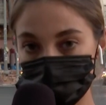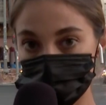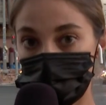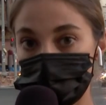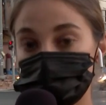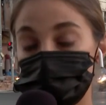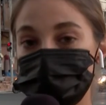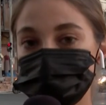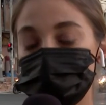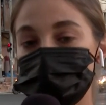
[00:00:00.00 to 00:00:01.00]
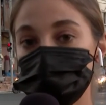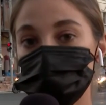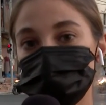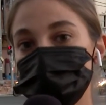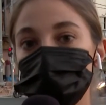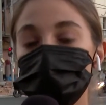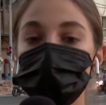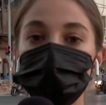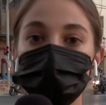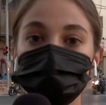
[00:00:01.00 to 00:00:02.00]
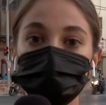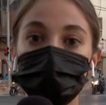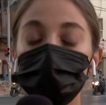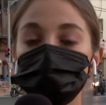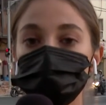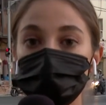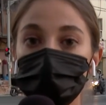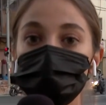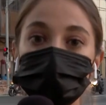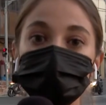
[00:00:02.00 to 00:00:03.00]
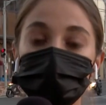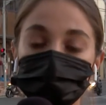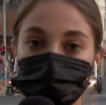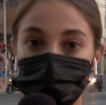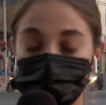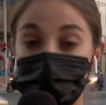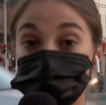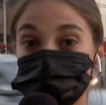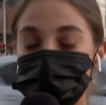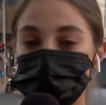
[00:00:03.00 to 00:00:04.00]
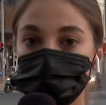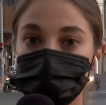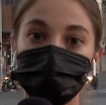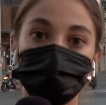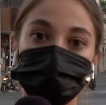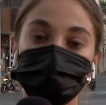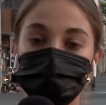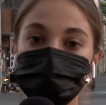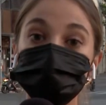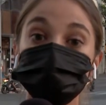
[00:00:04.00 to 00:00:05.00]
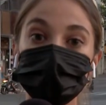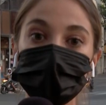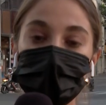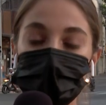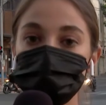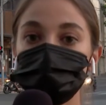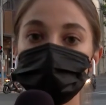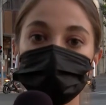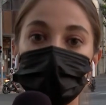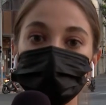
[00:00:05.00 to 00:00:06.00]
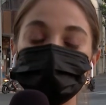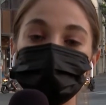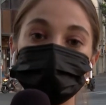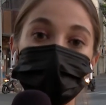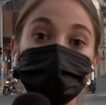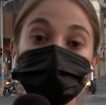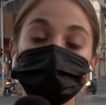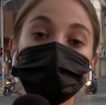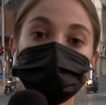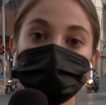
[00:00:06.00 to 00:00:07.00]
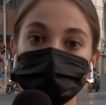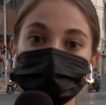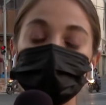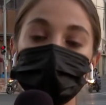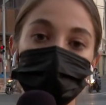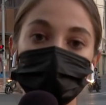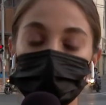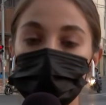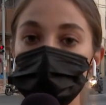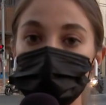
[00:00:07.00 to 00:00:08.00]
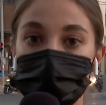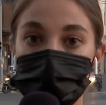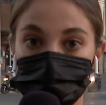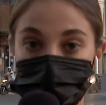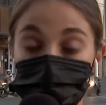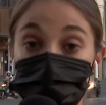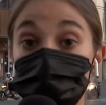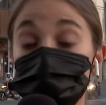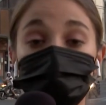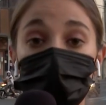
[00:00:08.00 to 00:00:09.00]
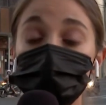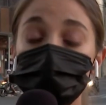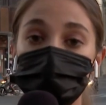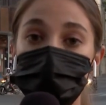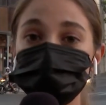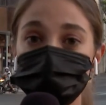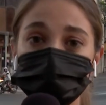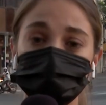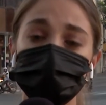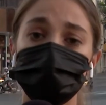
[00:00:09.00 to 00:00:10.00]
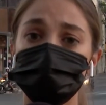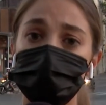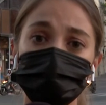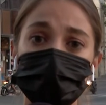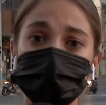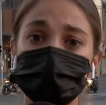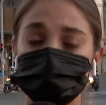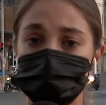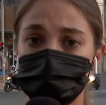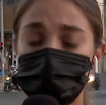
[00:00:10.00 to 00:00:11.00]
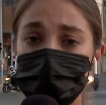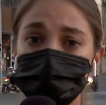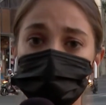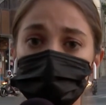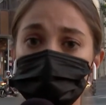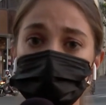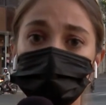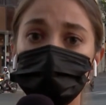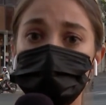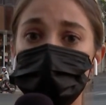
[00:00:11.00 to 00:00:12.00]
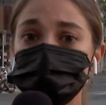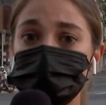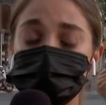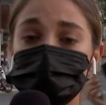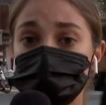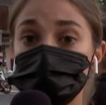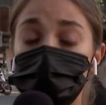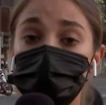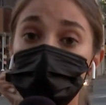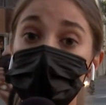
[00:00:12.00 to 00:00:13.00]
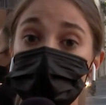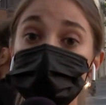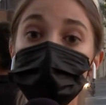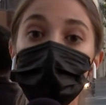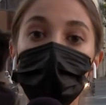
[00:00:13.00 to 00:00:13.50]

synagogues last night in particular that saw so many ultra-Orthodox clashing with police. As we started getting out to set up our camera there, there were verbal harassments being thrown at us. There were quite a few people there telling us to go away.